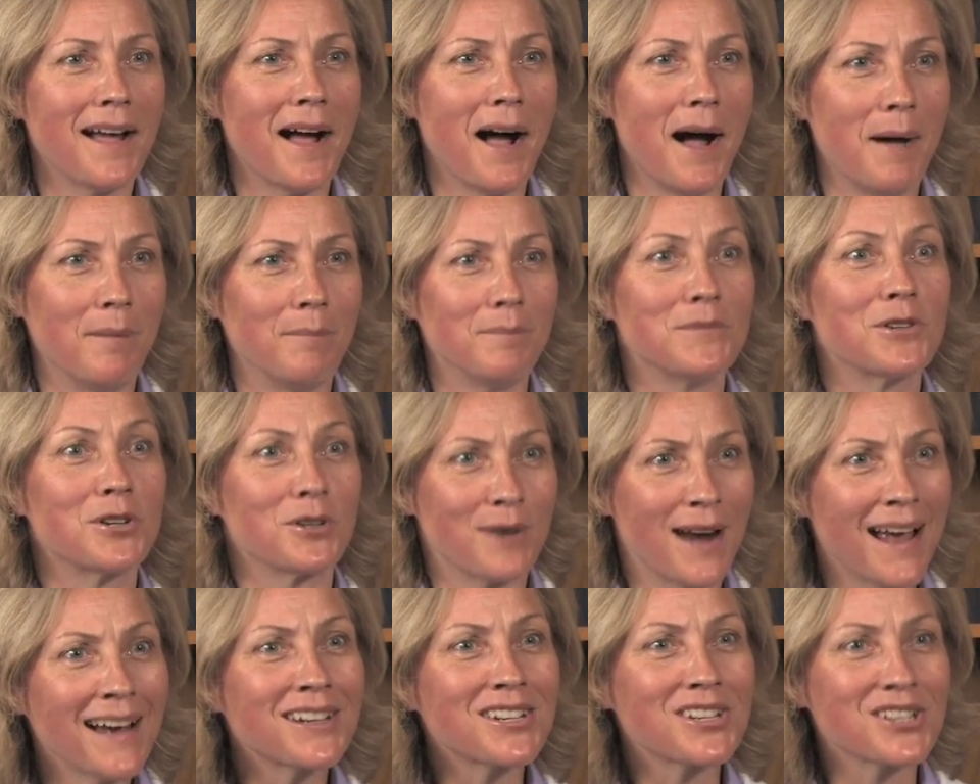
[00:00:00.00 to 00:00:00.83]
um,
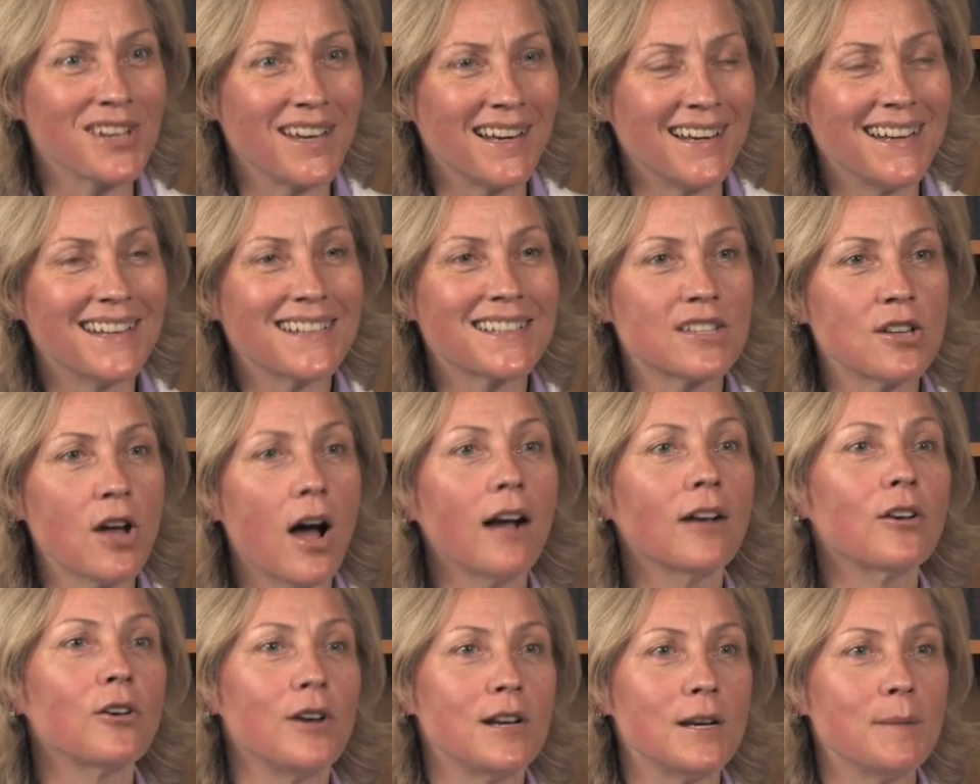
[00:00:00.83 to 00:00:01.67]
direction. It's
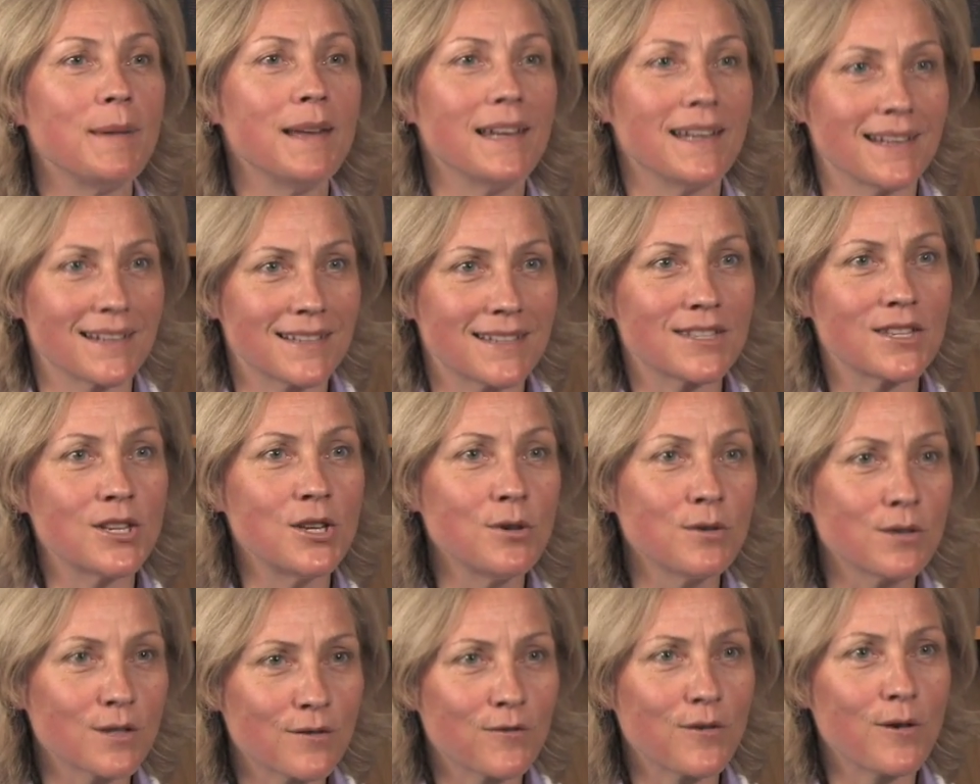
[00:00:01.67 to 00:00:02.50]
not going to be an
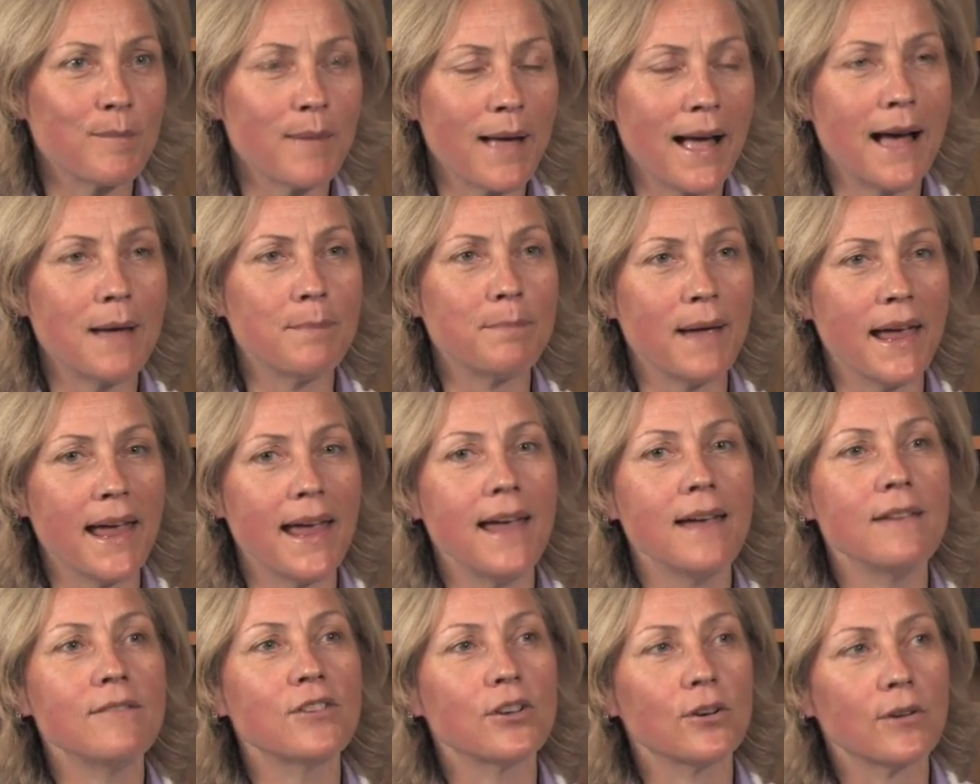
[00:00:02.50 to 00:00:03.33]
excuse for bad
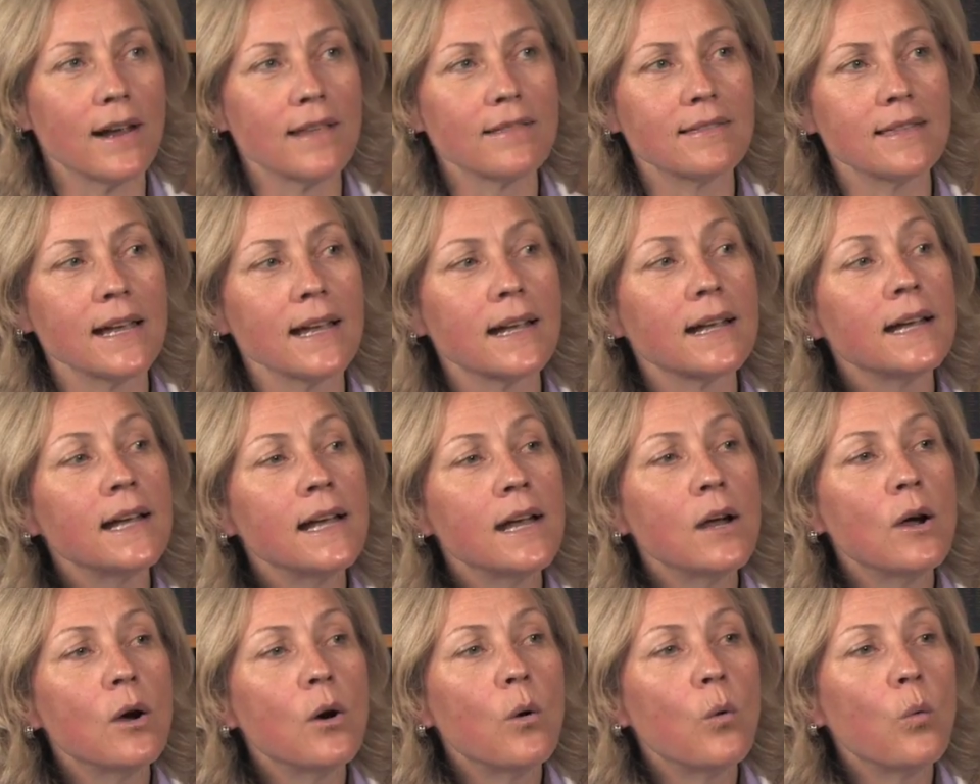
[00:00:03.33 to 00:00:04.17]
behavior. I think,
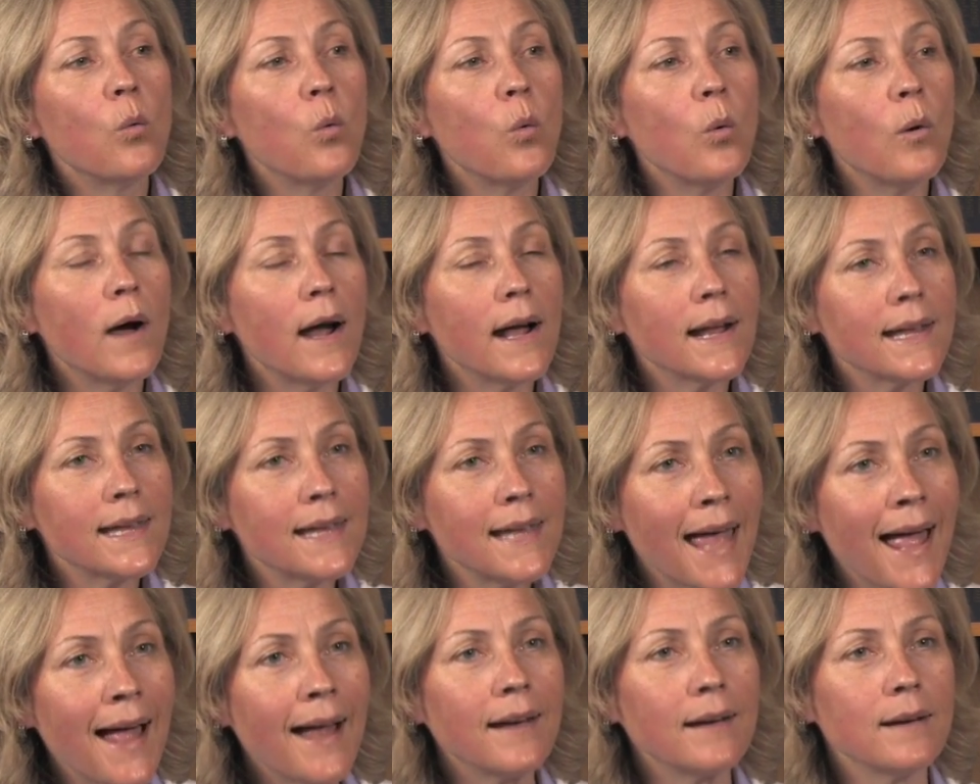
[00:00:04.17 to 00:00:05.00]

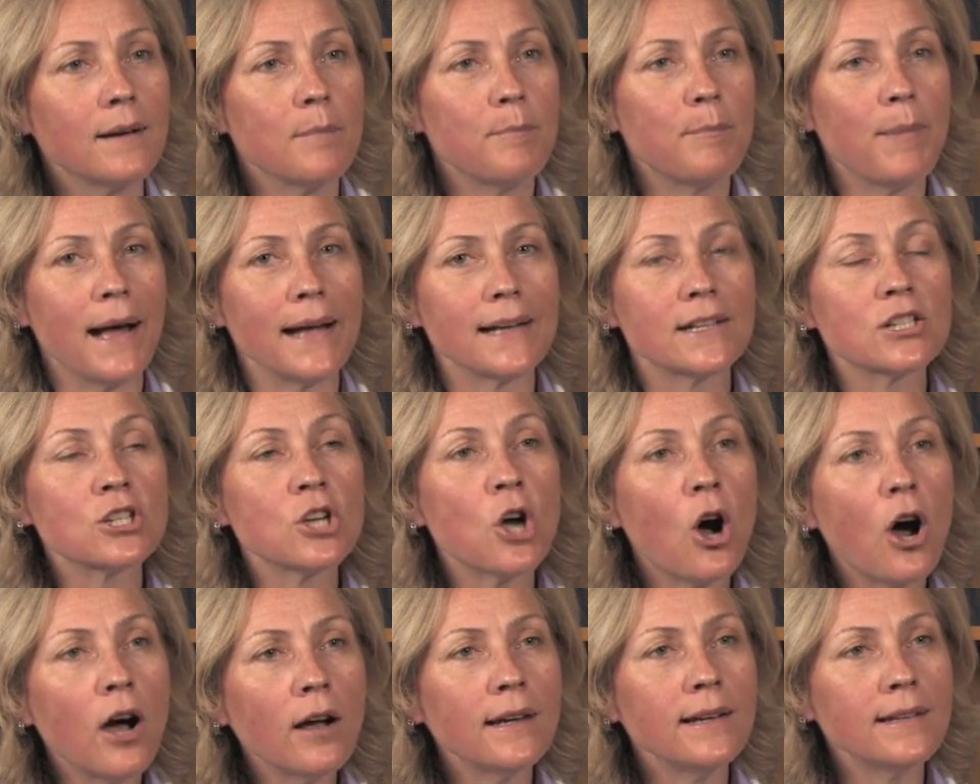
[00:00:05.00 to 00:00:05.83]
again, by
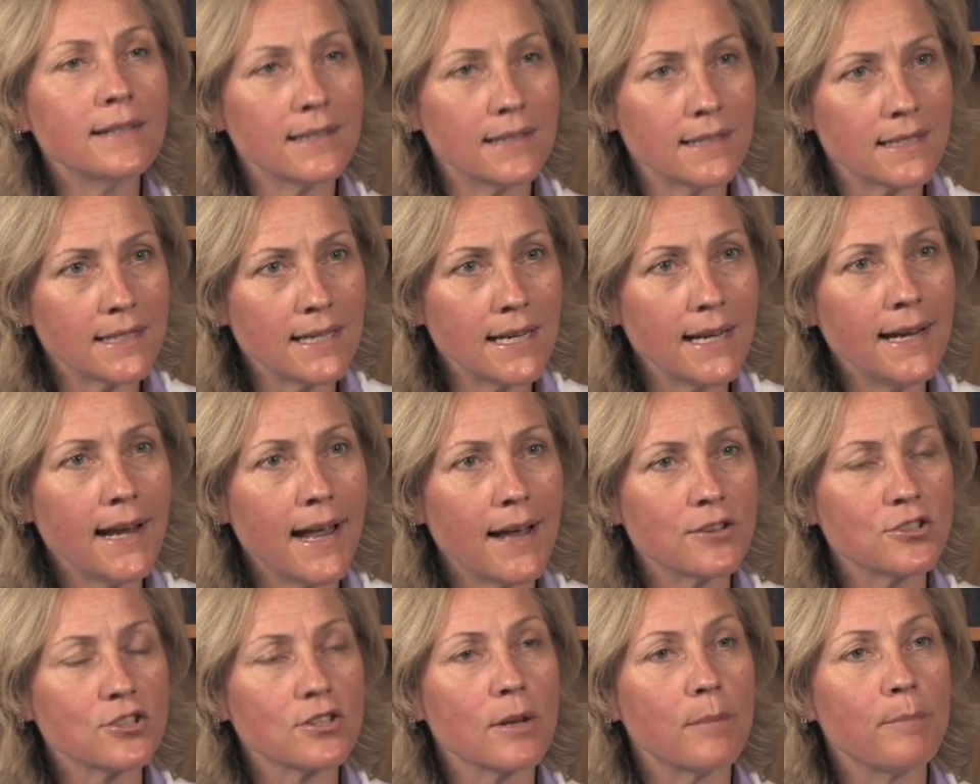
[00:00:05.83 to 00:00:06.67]
talking to the
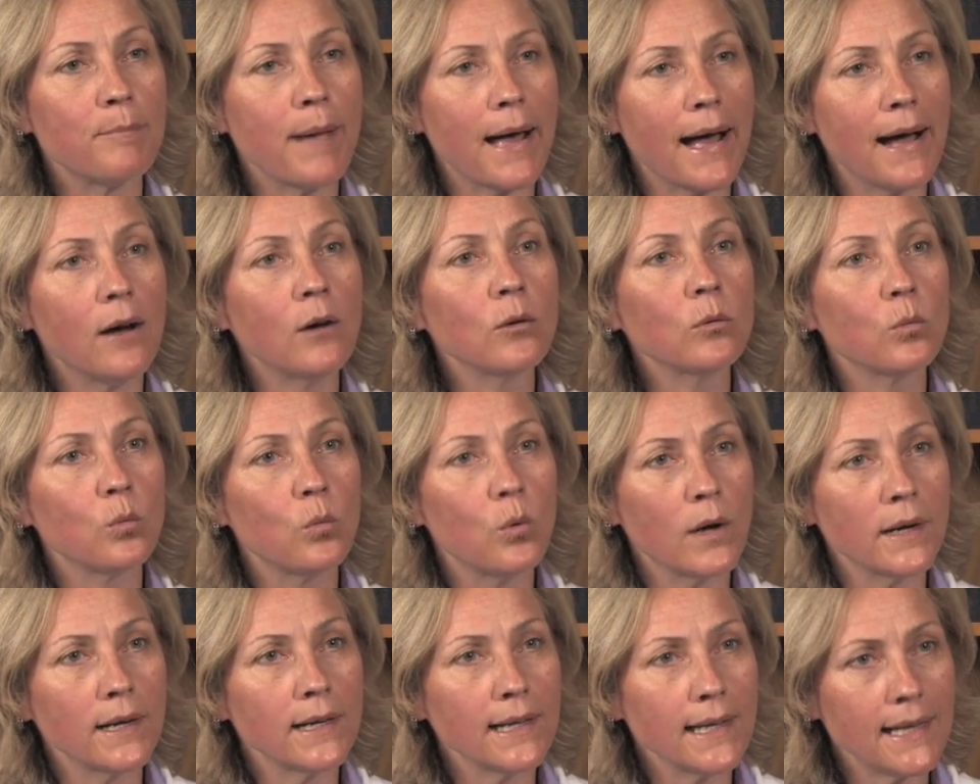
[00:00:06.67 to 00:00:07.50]
teenagers about
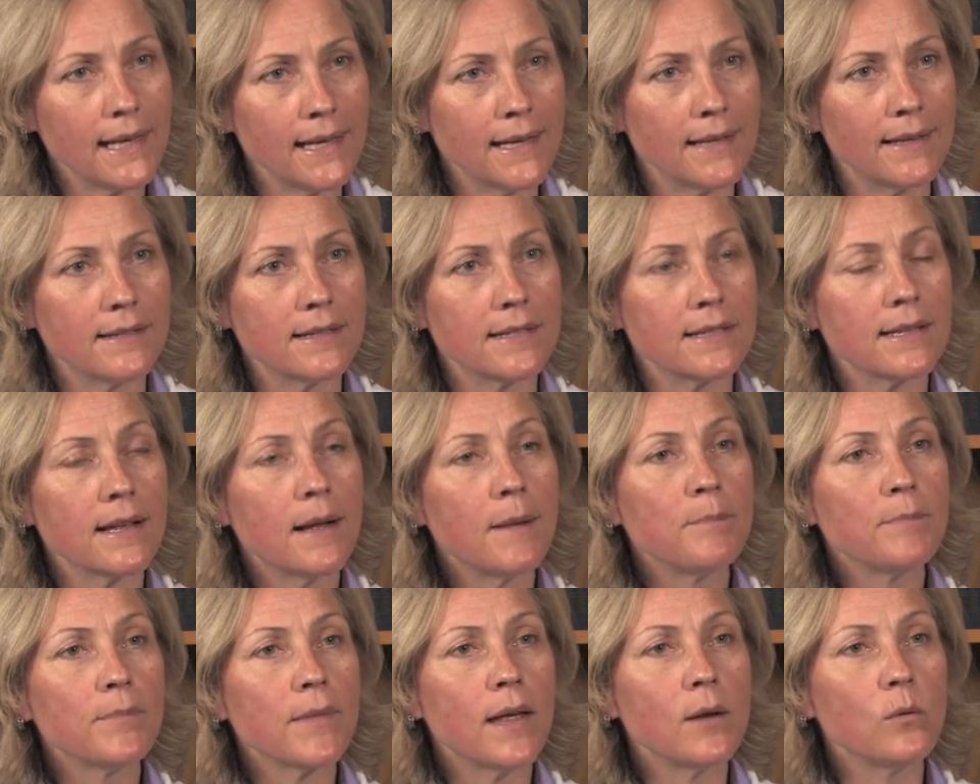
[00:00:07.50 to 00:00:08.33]
what it is
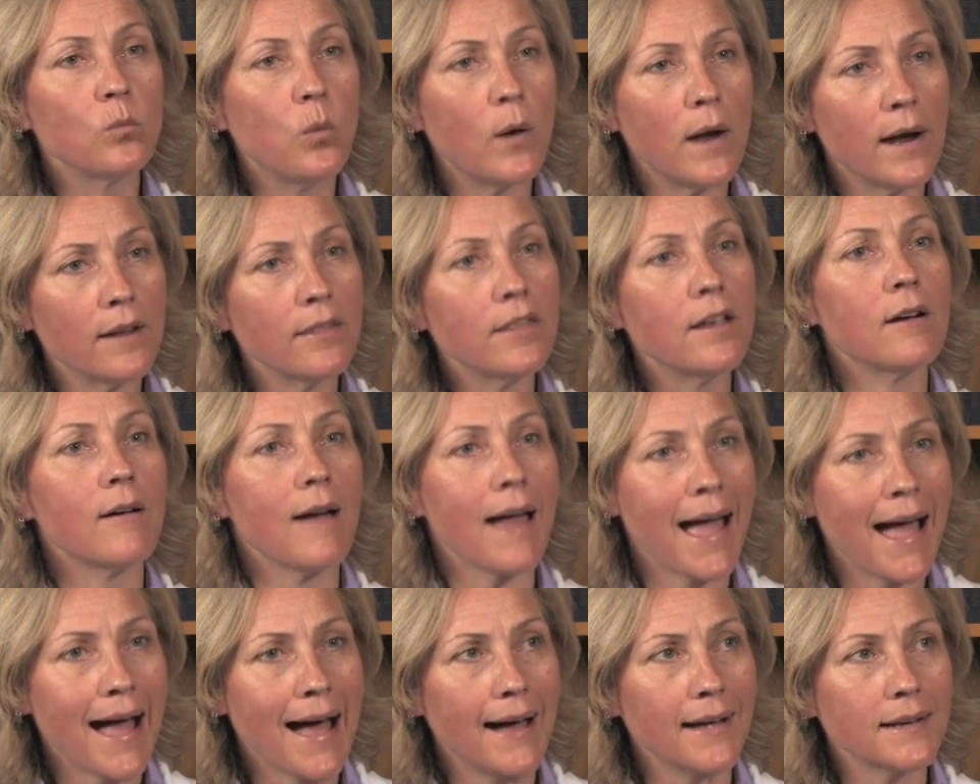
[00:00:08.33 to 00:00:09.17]
and where they're
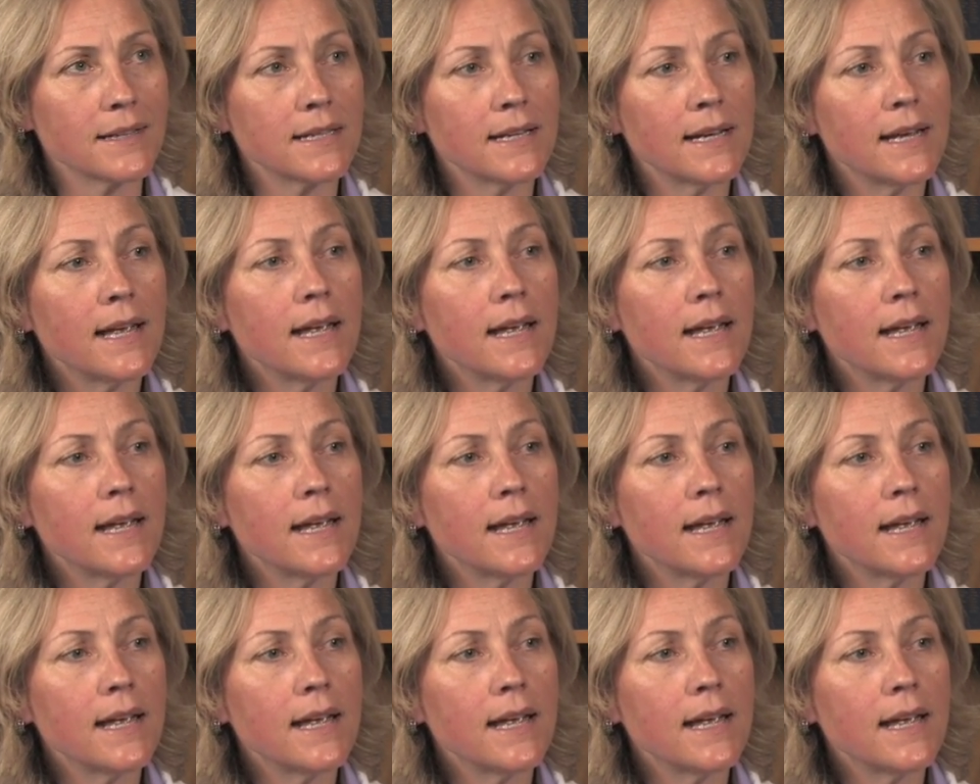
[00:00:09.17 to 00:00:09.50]
at,